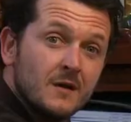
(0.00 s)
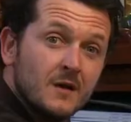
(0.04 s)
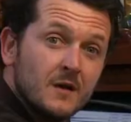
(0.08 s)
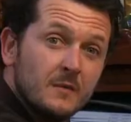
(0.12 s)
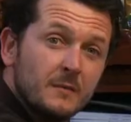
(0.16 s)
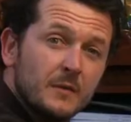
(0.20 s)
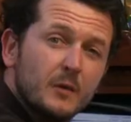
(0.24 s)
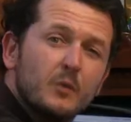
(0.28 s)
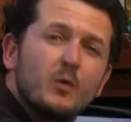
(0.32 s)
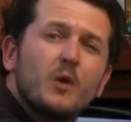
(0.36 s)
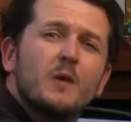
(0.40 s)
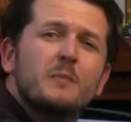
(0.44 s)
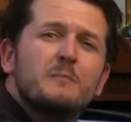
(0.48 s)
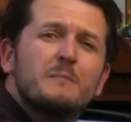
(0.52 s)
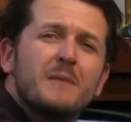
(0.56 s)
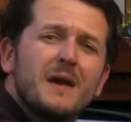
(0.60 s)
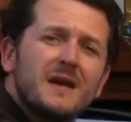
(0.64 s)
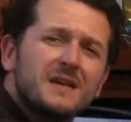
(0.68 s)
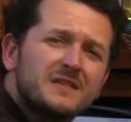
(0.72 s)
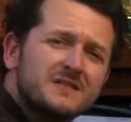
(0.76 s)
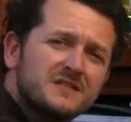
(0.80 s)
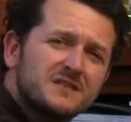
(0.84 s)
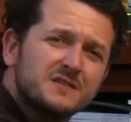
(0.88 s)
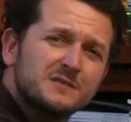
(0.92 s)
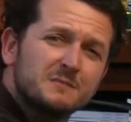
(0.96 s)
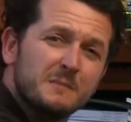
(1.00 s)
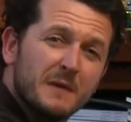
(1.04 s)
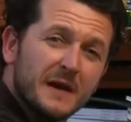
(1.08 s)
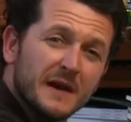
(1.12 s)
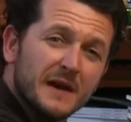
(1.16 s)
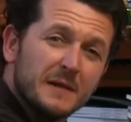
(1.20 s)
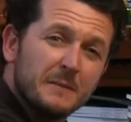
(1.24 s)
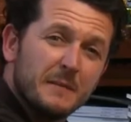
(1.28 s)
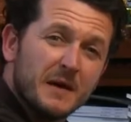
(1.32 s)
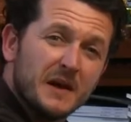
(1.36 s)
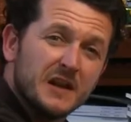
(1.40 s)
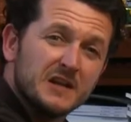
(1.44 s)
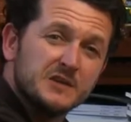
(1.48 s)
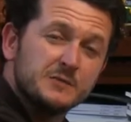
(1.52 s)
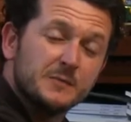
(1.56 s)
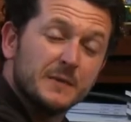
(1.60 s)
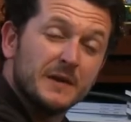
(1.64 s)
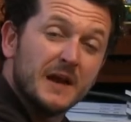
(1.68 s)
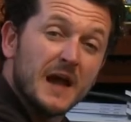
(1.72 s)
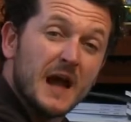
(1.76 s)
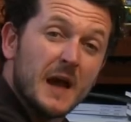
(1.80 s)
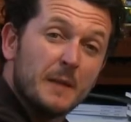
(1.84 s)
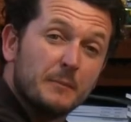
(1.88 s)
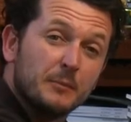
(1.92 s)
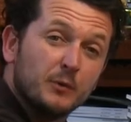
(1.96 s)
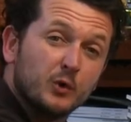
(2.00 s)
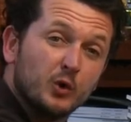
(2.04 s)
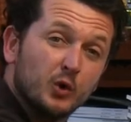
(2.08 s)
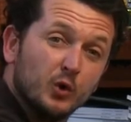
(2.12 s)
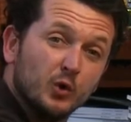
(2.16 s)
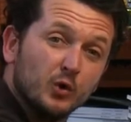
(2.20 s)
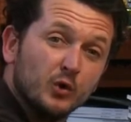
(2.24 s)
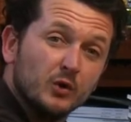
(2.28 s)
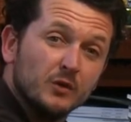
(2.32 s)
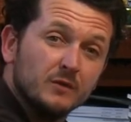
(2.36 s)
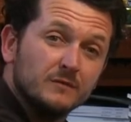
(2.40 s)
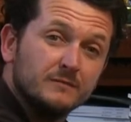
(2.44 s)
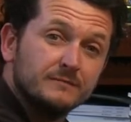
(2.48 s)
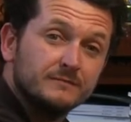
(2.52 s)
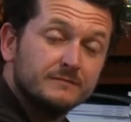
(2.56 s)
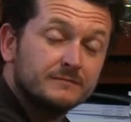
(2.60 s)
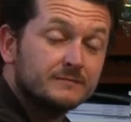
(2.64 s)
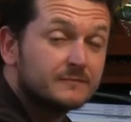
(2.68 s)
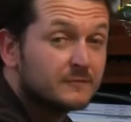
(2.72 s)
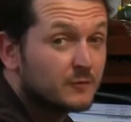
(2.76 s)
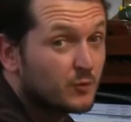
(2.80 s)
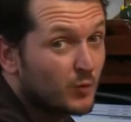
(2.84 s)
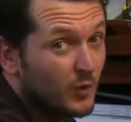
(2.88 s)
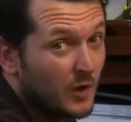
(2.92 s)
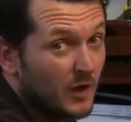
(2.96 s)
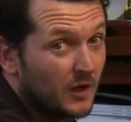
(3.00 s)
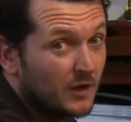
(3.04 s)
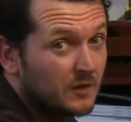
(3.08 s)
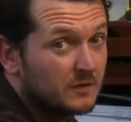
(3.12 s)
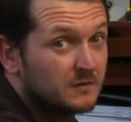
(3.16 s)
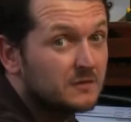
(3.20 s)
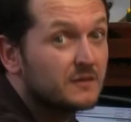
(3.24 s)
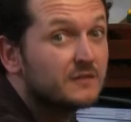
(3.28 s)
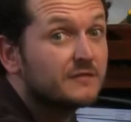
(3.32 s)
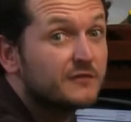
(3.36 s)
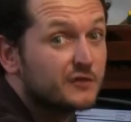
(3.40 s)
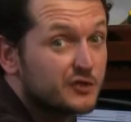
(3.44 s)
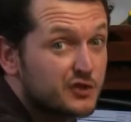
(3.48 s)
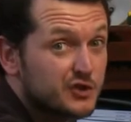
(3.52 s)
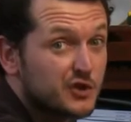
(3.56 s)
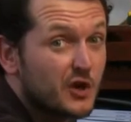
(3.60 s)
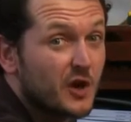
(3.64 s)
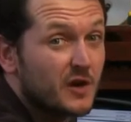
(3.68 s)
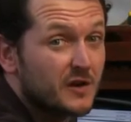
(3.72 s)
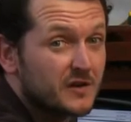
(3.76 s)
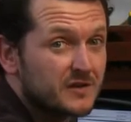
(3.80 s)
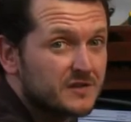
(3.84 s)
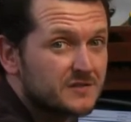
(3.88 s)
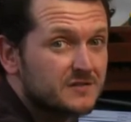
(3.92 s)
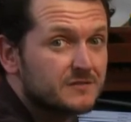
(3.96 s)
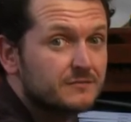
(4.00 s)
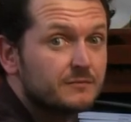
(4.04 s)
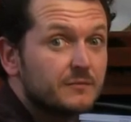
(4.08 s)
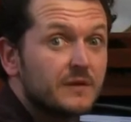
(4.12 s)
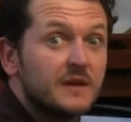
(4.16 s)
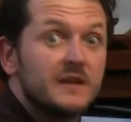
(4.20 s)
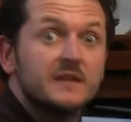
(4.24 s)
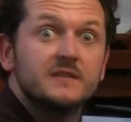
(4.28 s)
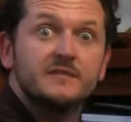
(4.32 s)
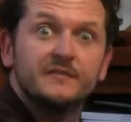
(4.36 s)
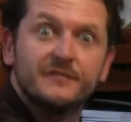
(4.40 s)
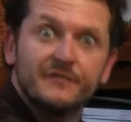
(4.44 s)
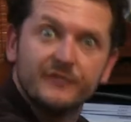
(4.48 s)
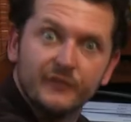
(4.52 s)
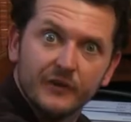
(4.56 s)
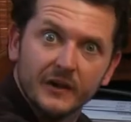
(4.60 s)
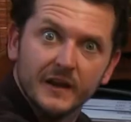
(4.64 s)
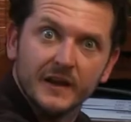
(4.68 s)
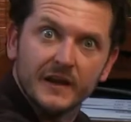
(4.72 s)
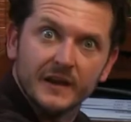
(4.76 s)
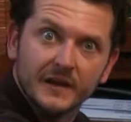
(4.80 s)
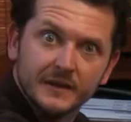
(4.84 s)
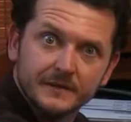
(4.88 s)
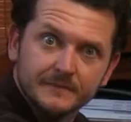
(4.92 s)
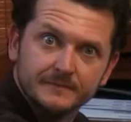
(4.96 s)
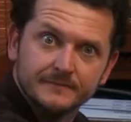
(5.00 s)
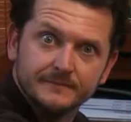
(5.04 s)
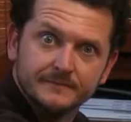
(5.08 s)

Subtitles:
But what makes this money management app cool? Well, for starters, it's free.